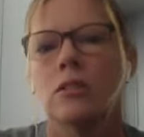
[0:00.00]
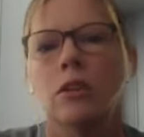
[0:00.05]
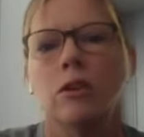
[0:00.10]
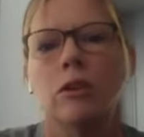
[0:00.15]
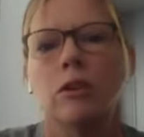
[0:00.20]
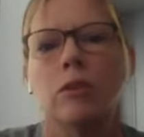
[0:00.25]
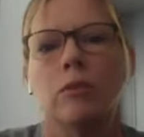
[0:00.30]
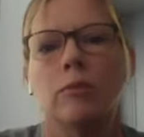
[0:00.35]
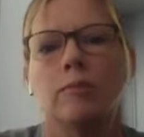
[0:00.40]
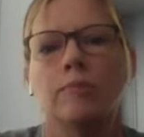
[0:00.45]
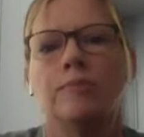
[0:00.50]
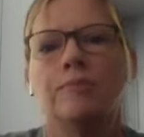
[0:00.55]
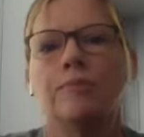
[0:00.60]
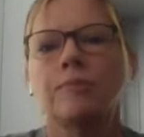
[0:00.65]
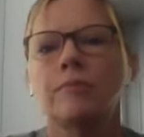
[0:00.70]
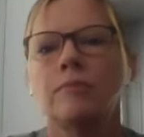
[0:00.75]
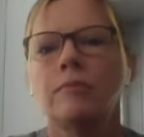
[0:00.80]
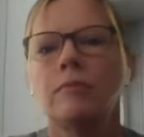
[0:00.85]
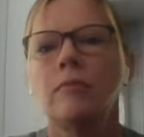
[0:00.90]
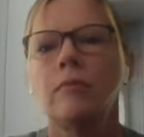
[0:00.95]
So
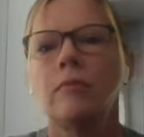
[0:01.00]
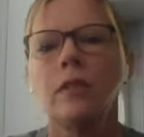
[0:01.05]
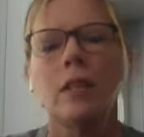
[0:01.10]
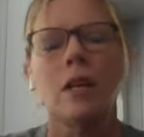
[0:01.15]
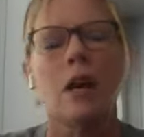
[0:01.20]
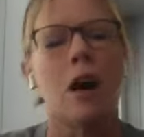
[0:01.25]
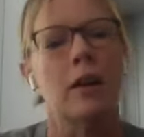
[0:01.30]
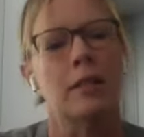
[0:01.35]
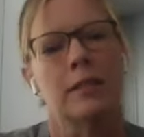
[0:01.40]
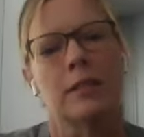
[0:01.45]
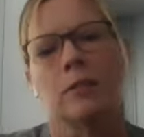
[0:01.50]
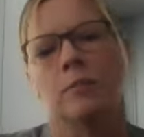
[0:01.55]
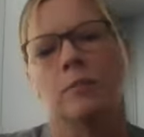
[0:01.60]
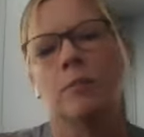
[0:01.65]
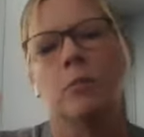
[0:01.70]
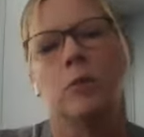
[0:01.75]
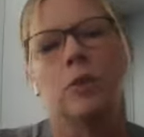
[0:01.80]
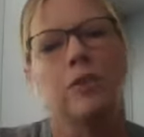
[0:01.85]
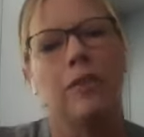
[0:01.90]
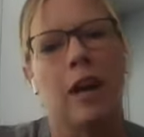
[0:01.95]

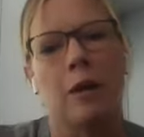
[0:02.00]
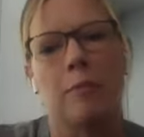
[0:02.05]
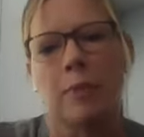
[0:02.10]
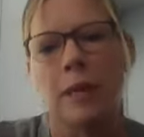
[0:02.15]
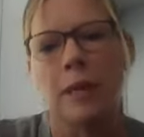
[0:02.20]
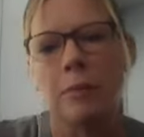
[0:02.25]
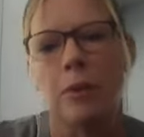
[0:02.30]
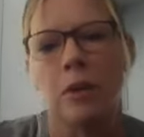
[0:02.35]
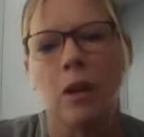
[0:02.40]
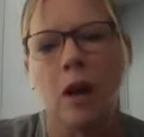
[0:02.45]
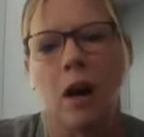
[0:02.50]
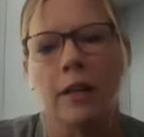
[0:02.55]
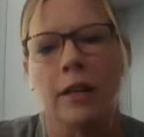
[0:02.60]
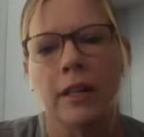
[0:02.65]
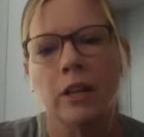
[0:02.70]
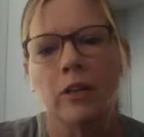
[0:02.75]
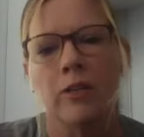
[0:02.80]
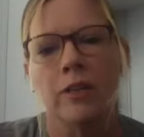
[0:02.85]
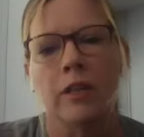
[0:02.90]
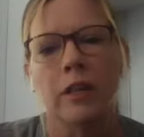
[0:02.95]
awesome. You've got people
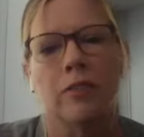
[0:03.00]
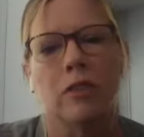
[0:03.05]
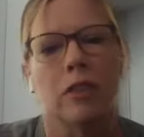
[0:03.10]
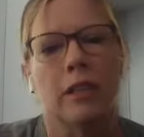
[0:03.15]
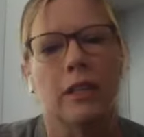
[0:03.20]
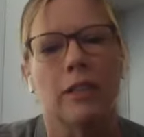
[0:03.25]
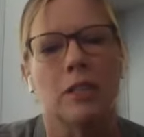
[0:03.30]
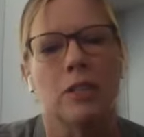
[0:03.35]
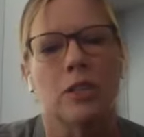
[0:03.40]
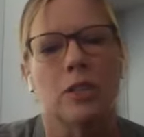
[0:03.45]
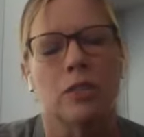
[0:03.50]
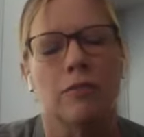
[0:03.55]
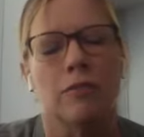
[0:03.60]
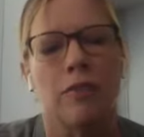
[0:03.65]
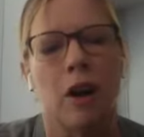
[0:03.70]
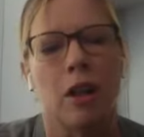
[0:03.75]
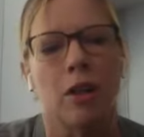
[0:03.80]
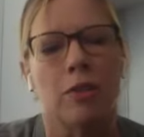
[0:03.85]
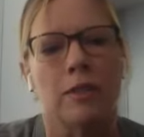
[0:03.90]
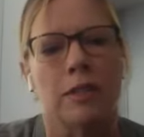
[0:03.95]
on here that if you need to
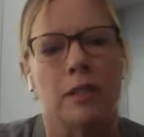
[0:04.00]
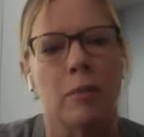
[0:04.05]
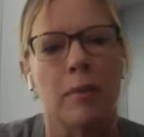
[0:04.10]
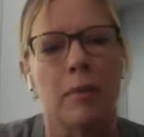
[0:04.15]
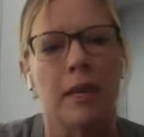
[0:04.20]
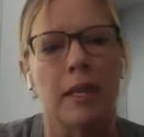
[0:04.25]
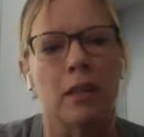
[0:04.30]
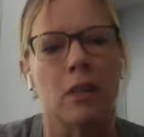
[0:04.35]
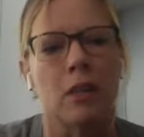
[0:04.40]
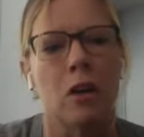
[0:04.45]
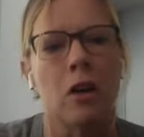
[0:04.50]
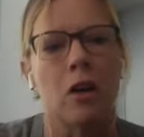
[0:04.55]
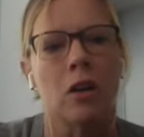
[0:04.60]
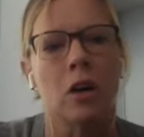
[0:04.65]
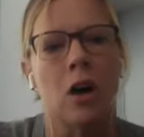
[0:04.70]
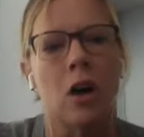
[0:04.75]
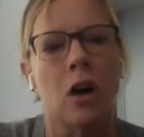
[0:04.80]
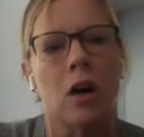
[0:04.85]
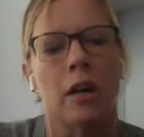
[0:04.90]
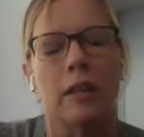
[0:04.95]
follow somebody
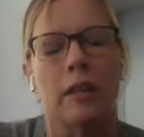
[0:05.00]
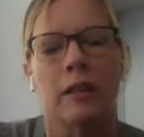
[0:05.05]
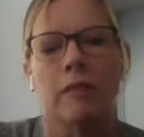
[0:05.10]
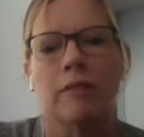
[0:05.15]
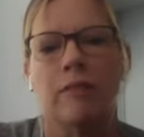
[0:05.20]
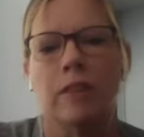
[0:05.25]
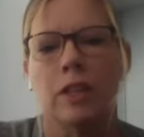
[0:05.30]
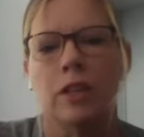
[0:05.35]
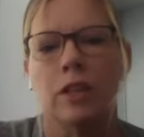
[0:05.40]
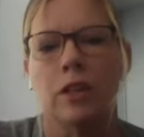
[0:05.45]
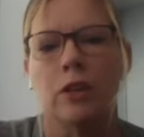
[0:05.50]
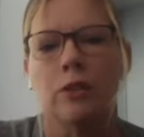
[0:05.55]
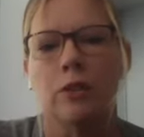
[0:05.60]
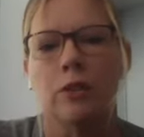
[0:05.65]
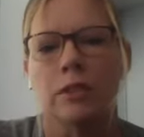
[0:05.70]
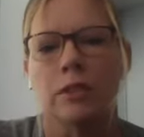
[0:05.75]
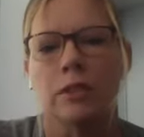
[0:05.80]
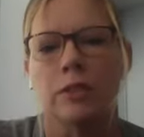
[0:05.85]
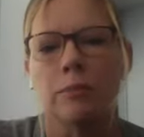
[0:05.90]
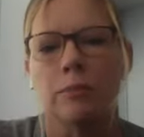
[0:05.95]
along on the video,
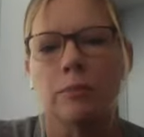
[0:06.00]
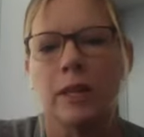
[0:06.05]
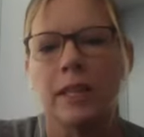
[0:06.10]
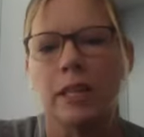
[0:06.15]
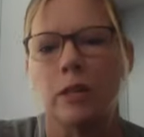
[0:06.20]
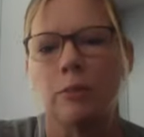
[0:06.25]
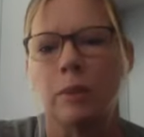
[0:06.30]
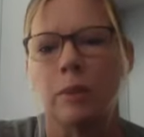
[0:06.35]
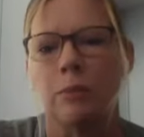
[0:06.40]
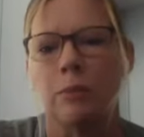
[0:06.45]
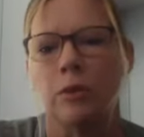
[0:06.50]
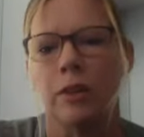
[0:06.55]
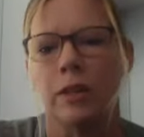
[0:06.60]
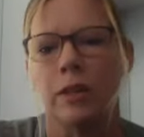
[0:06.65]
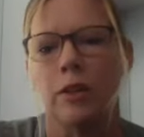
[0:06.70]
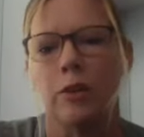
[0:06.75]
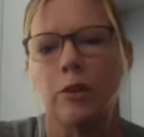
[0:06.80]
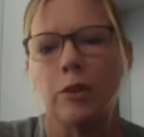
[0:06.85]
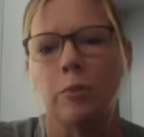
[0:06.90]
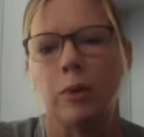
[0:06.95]
there's plenty of people
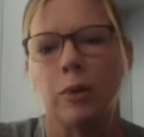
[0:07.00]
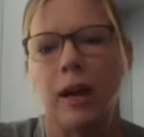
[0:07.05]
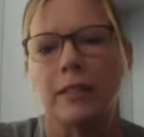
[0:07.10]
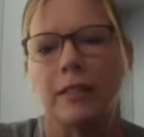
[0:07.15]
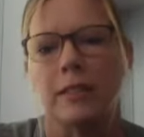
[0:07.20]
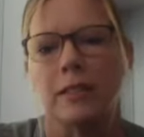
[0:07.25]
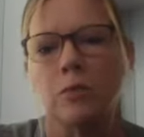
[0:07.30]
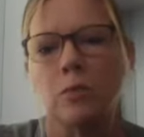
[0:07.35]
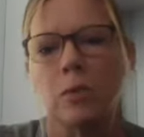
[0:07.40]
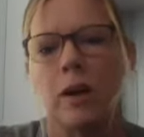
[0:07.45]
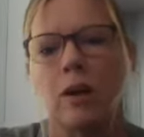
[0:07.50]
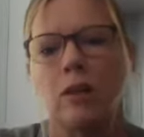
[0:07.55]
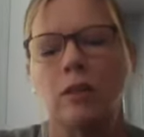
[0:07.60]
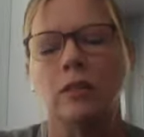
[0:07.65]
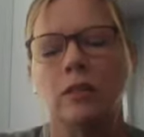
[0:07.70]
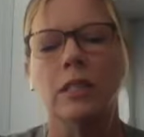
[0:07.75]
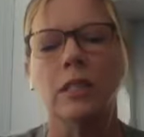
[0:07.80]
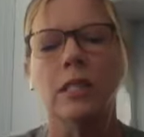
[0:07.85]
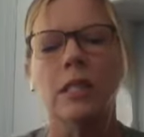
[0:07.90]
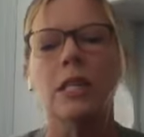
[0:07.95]
that know the practice
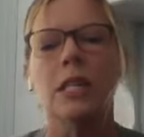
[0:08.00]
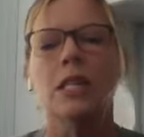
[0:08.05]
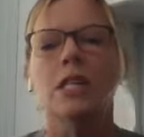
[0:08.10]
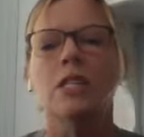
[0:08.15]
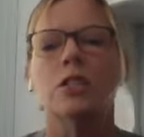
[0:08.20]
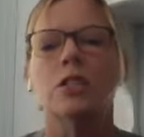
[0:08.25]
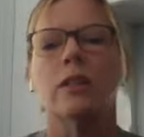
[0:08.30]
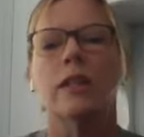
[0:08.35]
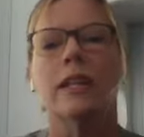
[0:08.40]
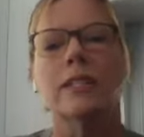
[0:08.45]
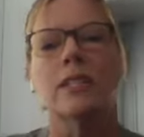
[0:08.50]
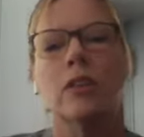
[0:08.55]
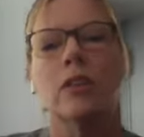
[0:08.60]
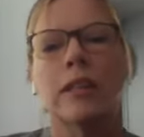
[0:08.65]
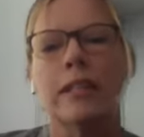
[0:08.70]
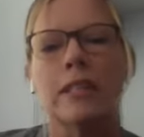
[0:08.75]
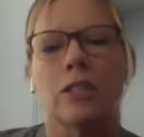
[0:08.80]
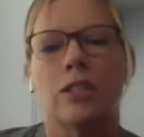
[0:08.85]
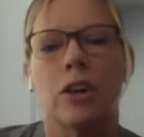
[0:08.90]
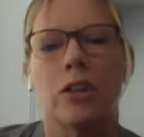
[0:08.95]
well. So let's
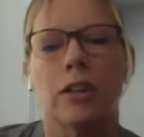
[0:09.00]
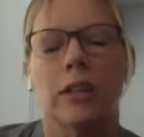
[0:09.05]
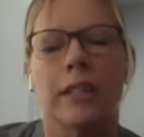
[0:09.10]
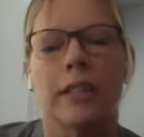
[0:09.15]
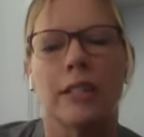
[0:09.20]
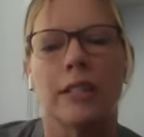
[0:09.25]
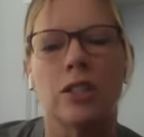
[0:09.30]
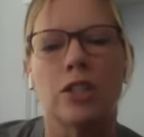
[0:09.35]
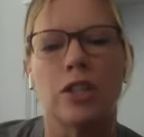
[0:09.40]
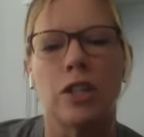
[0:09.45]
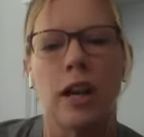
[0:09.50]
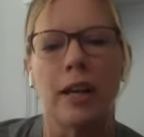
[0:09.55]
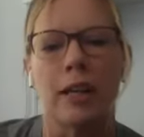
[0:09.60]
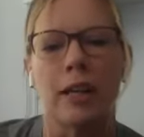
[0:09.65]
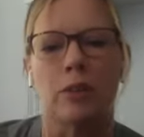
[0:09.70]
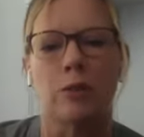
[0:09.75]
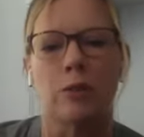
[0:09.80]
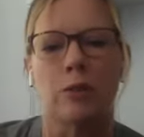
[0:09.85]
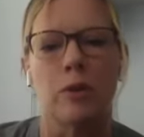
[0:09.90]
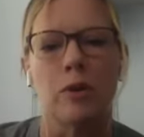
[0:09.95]
all get started in
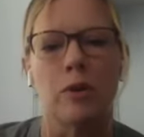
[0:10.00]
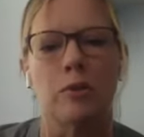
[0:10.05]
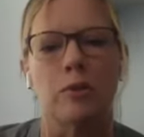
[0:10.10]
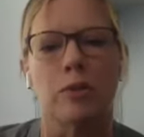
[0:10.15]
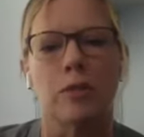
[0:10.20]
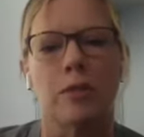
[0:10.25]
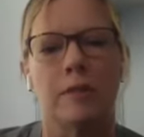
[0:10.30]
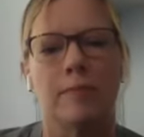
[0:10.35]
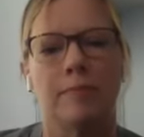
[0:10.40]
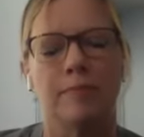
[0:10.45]
child's pose.